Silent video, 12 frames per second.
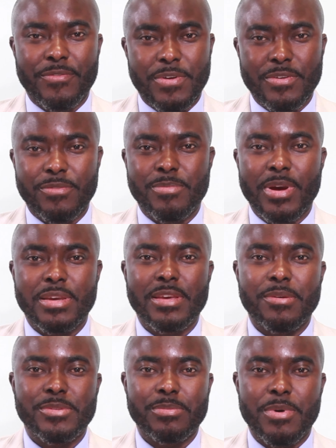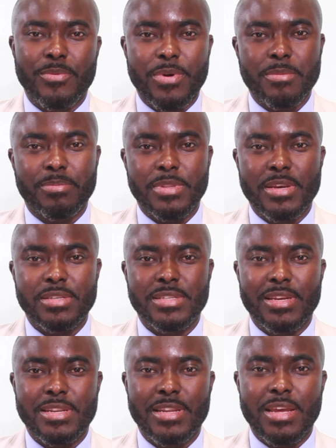friend of mine came to my workplace
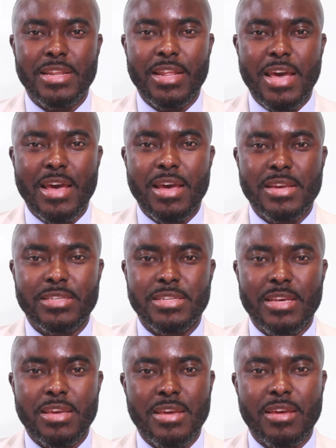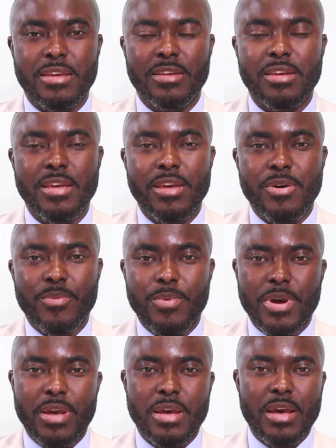and then asked, "Hey,
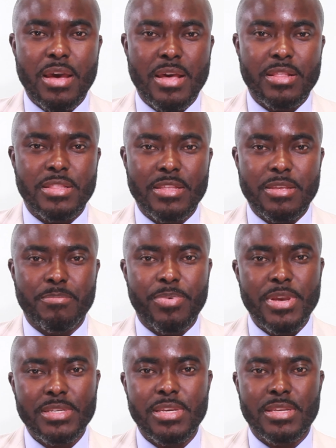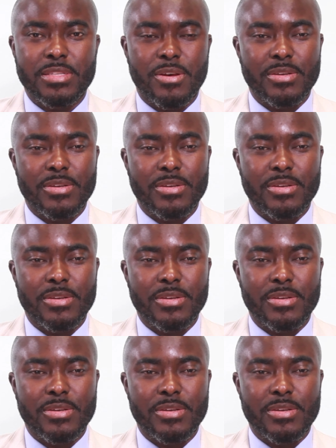where are the patients?"